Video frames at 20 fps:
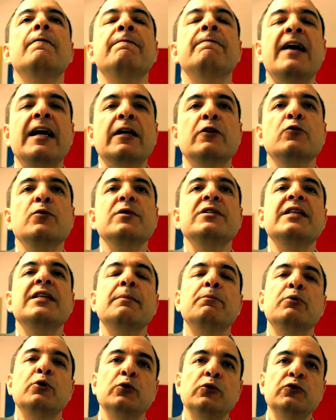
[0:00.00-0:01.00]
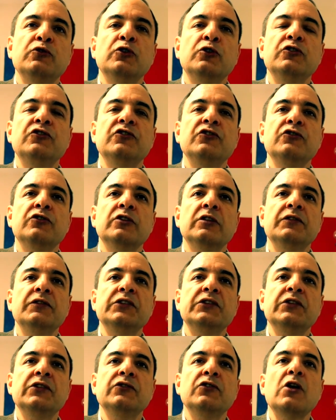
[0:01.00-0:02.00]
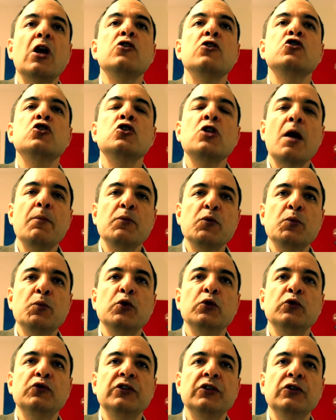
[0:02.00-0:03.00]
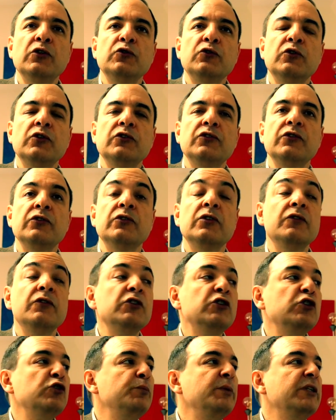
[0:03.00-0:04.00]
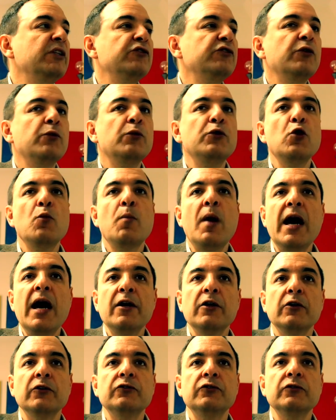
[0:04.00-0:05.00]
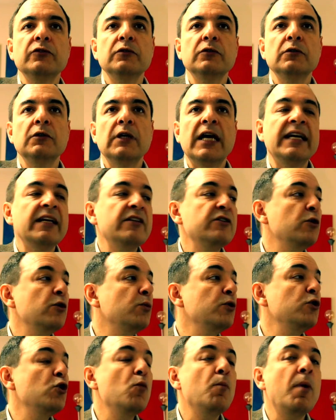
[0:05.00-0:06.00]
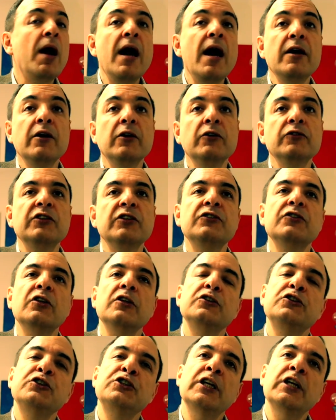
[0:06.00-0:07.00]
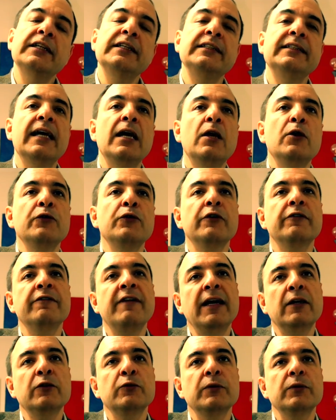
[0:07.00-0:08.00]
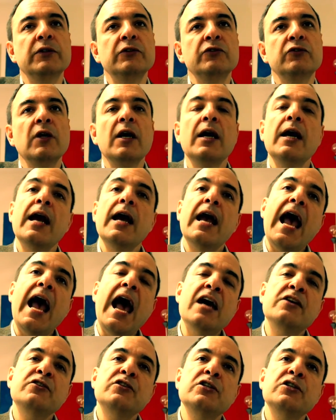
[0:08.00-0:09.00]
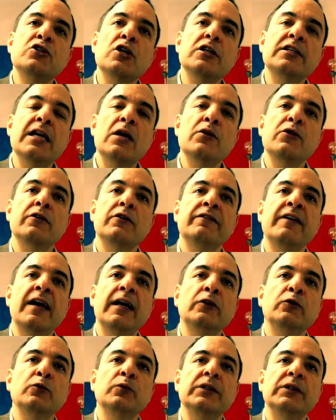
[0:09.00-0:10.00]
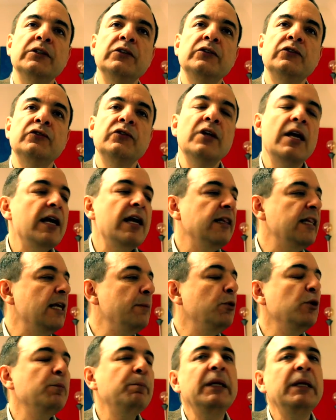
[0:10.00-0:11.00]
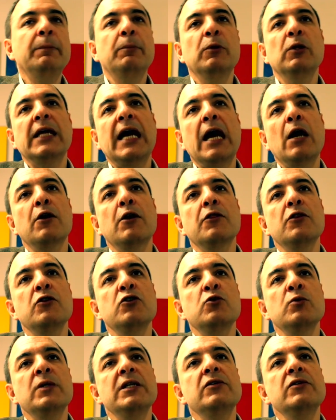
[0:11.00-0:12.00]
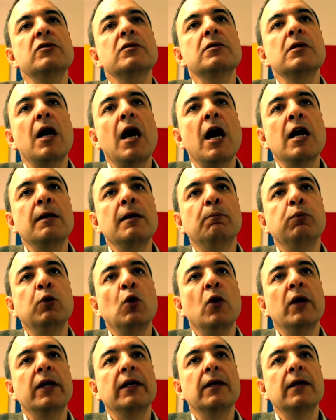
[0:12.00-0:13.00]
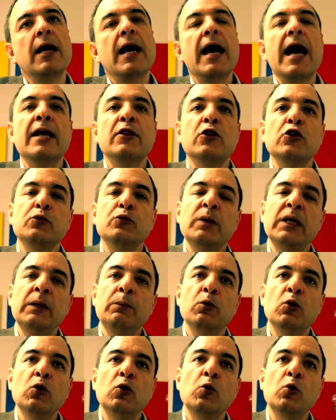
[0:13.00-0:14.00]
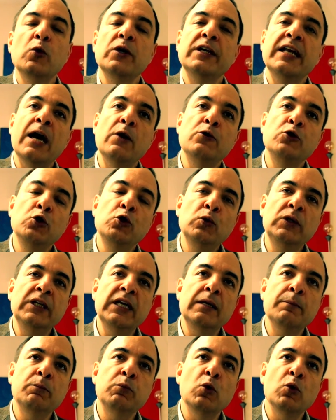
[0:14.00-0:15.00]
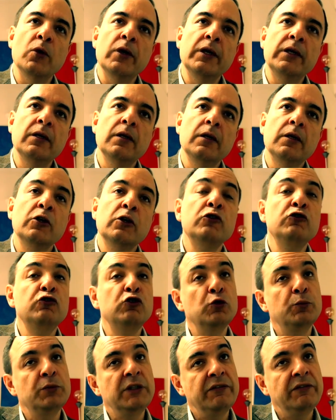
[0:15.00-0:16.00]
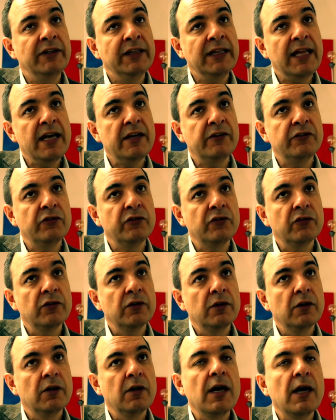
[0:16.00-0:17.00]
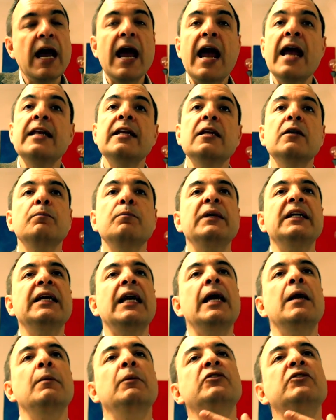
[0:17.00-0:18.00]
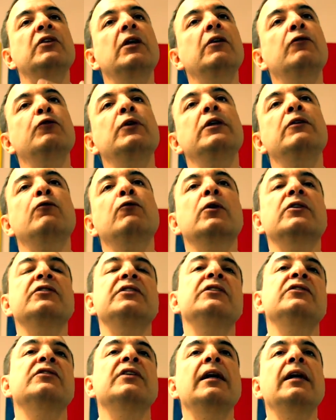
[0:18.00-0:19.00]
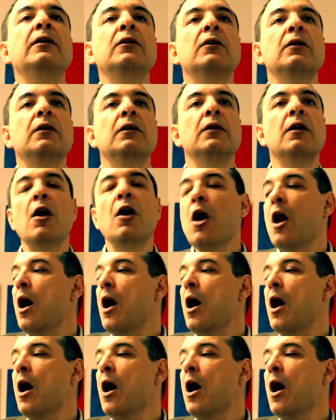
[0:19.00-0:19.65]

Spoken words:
factories that produce goods and services stopped producing those goods and services because there were no buyers. And as there were no buyers, they started shutting down their factories. As they shut down their factories, they put people out on the streets unemployed. And those people who are now newly unemployed consumed even less. And it became a self-reinforcing cycle.